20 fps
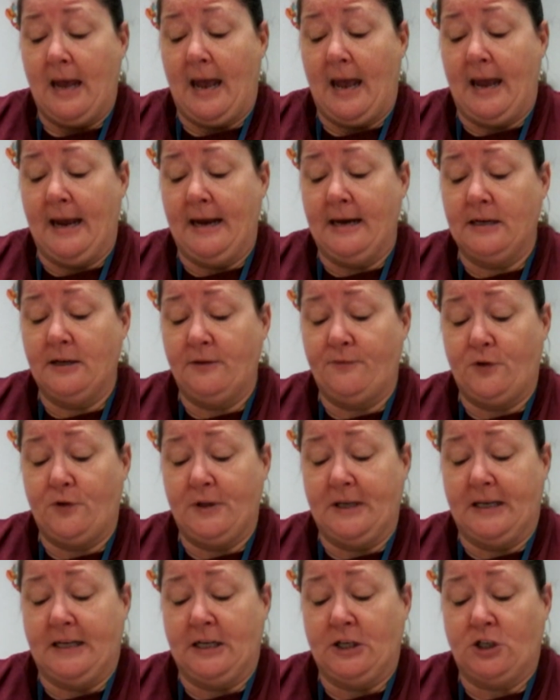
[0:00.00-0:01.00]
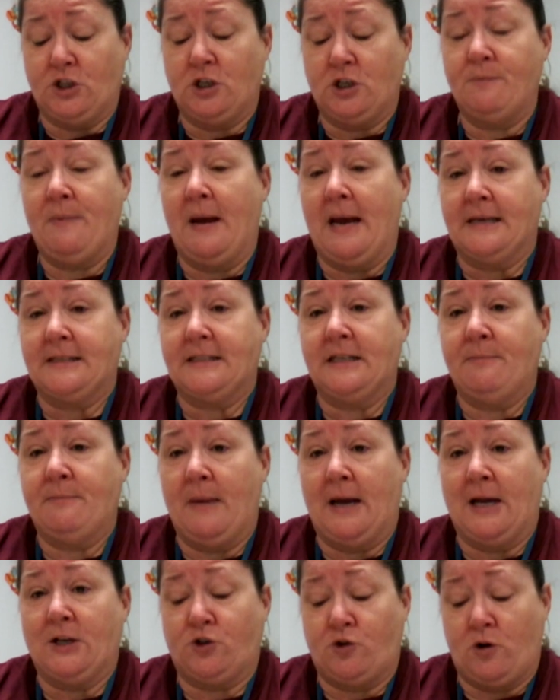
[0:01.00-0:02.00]
I headed for the kitchen, passing
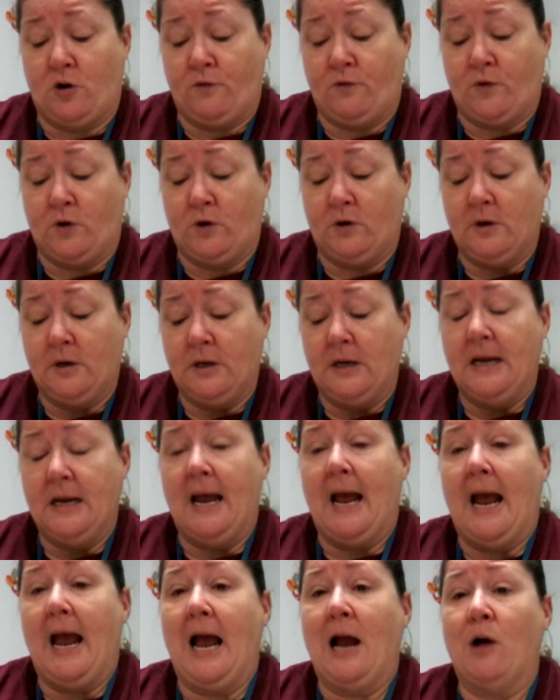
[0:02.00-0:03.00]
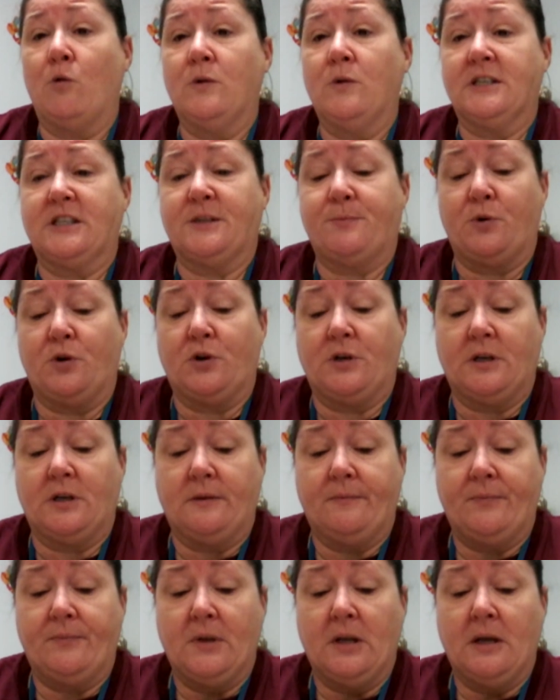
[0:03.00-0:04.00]
by Drover. I whispered,
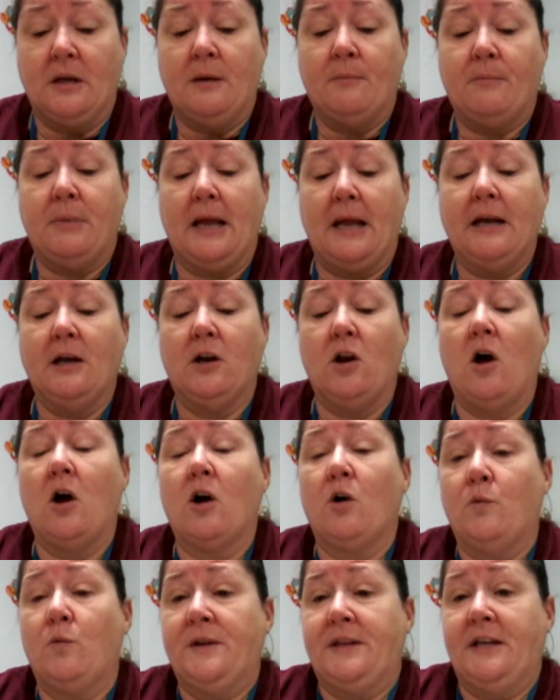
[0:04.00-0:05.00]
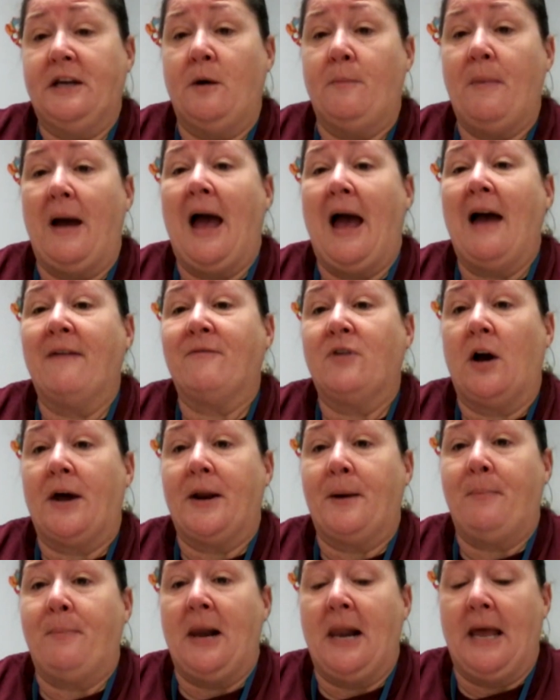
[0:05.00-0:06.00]
play along with him. I've got
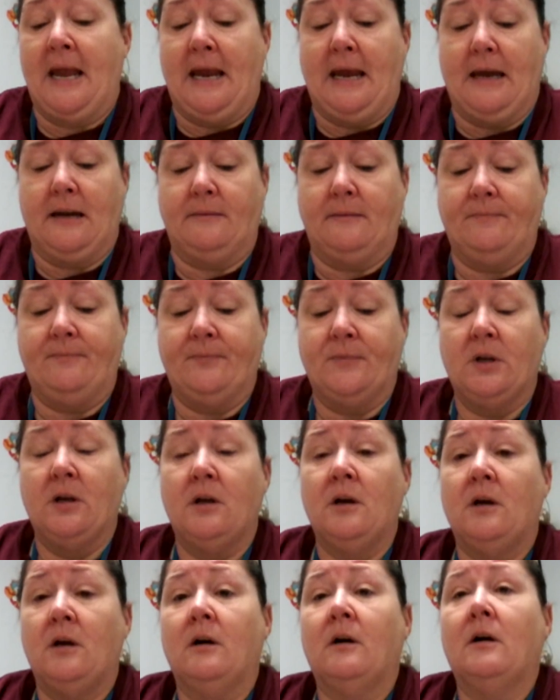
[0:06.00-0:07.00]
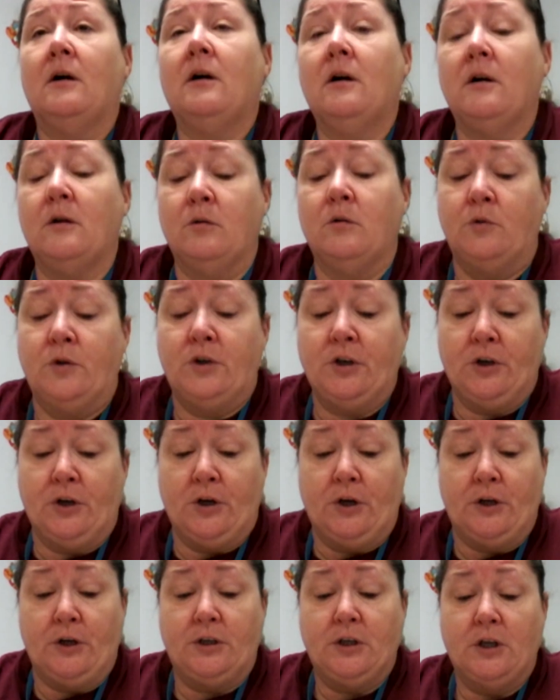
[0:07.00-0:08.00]
a plan. Oh,
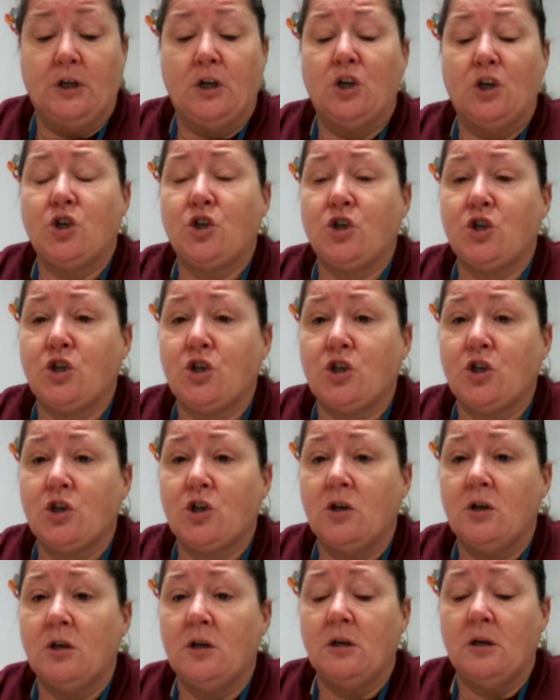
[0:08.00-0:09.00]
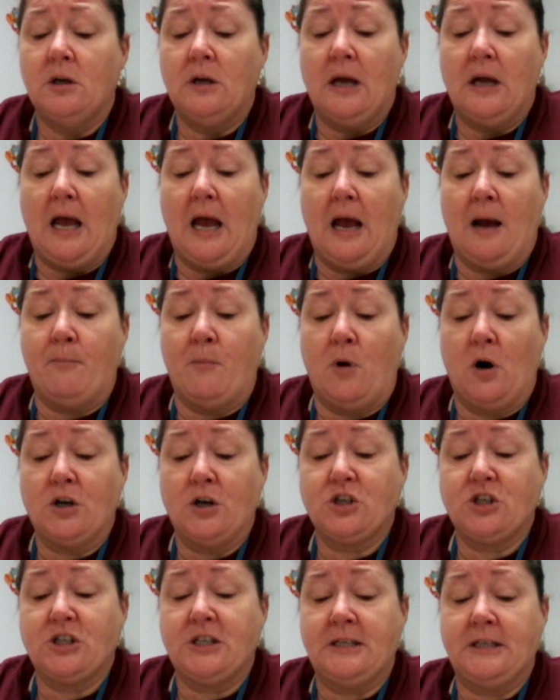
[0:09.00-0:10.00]
good. Shh. I
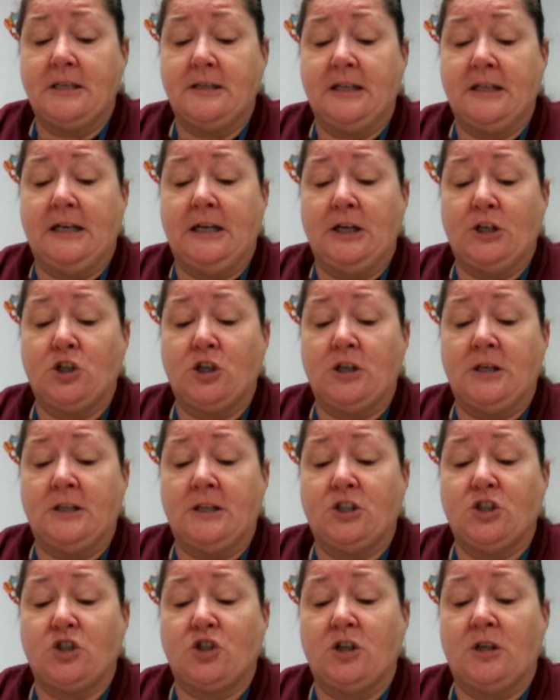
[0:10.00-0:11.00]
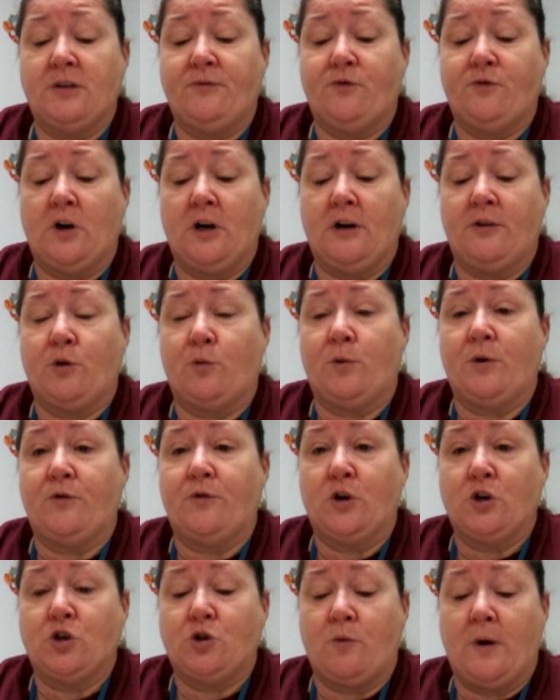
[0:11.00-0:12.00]
marched into the kitchen and stood in front of the
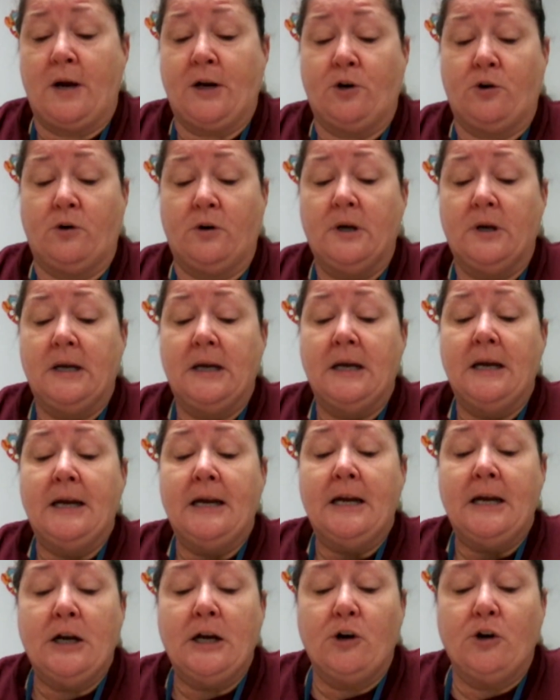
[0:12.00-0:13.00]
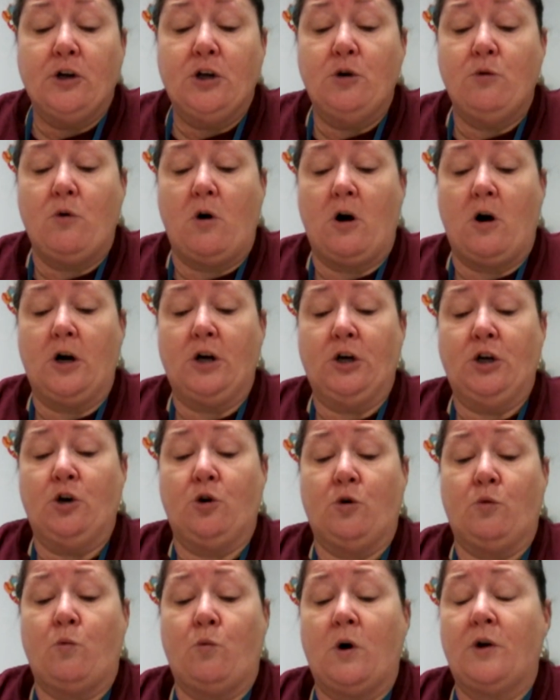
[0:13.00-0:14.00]
refrigerator. Here you are,
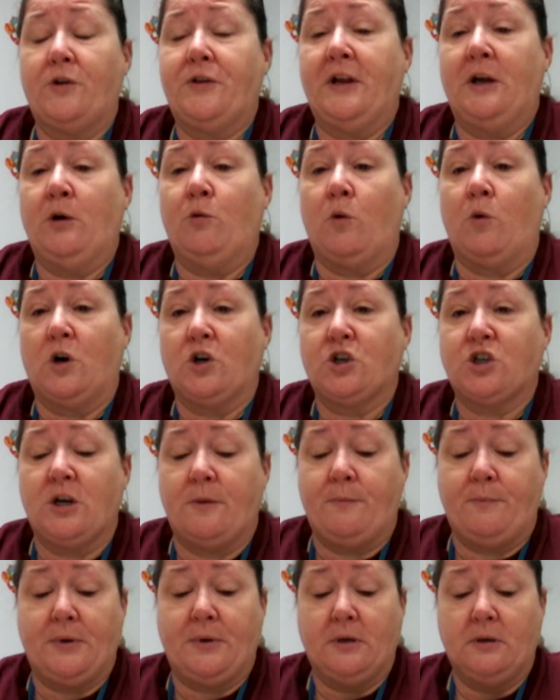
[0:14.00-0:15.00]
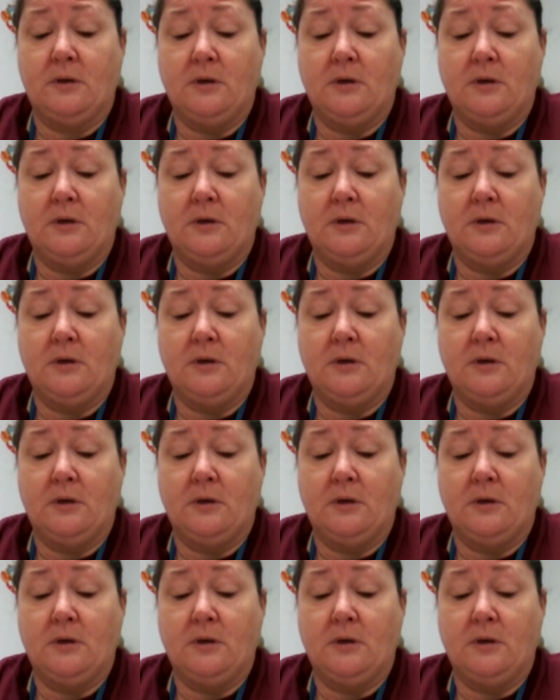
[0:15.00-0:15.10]
your worthy worship.